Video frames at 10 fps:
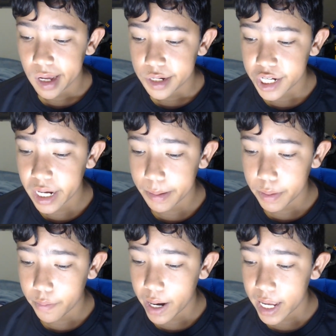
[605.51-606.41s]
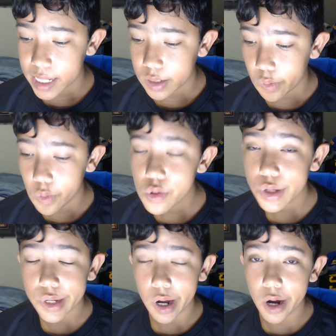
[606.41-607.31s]
GWS
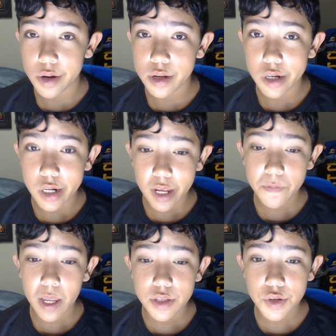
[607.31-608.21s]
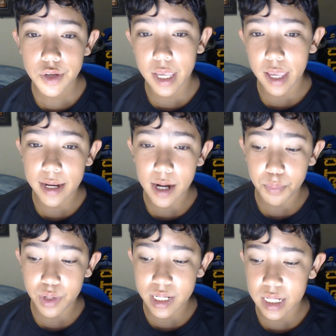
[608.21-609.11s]
also, if they do end
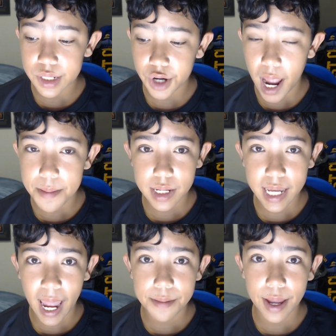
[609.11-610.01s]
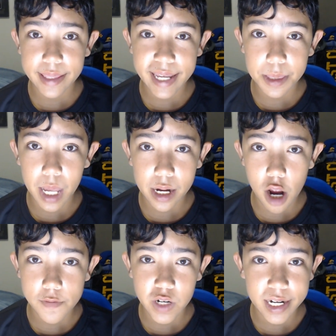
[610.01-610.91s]
up winning this game at the Adelaide
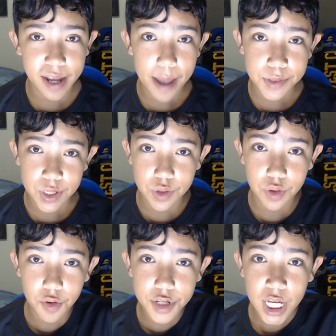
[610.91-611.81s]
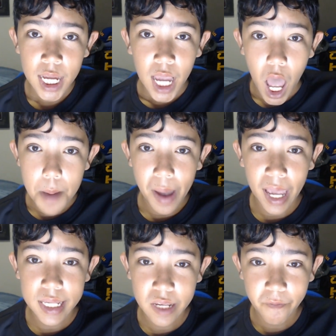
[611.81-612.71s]
Oval in an absolute
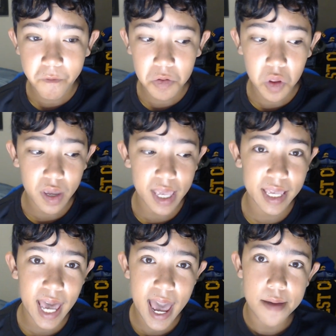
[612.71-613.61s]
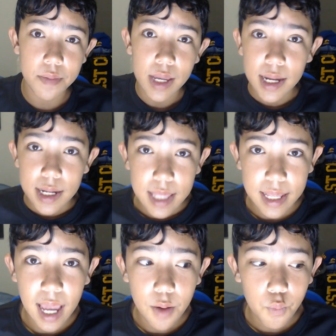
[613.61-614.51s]
amazing flogging game,
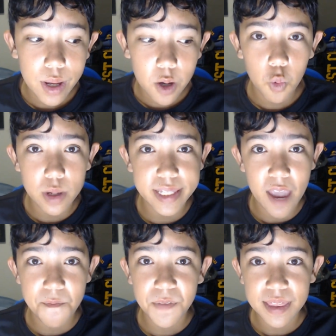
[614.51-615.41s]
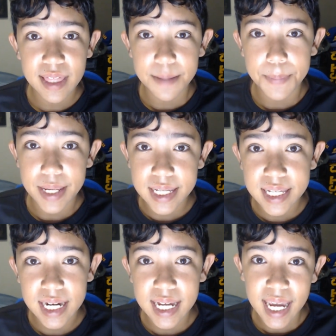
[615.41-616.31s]
then they will definitely be
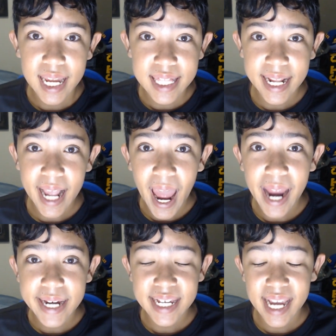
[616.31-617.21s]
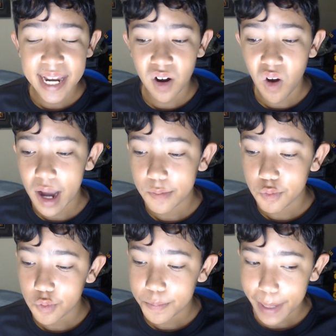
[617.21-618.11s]
sitting in the eight, and I
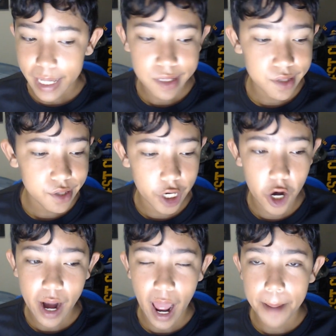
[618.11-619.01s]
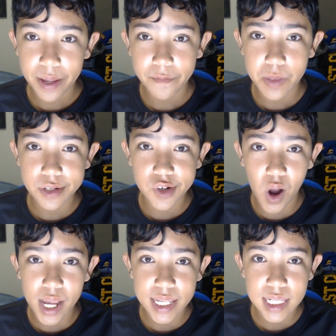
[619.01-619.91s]
will be so happy for the
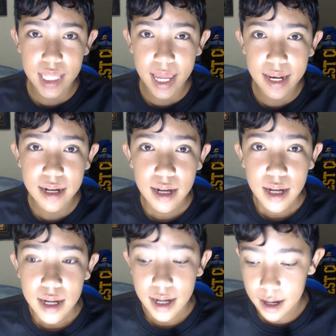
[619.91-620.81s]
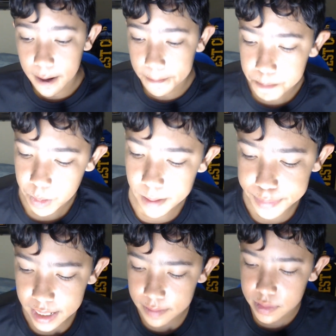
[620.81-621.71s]
Giants then.
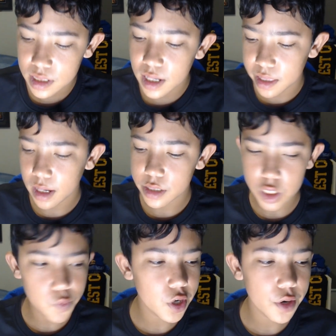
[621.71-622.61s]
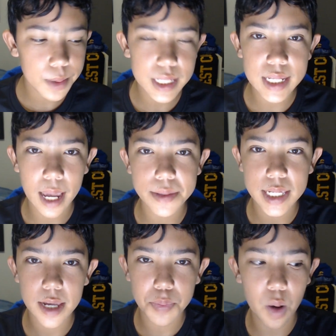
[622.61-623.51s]
I just want to go with
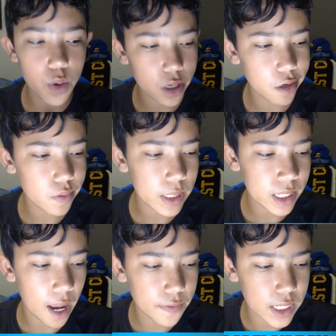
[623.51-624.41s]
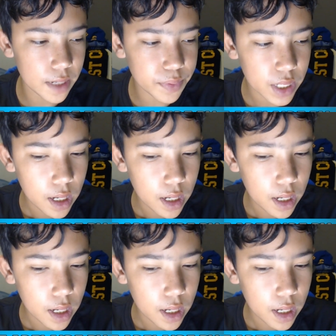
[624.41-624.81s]
a safe tip.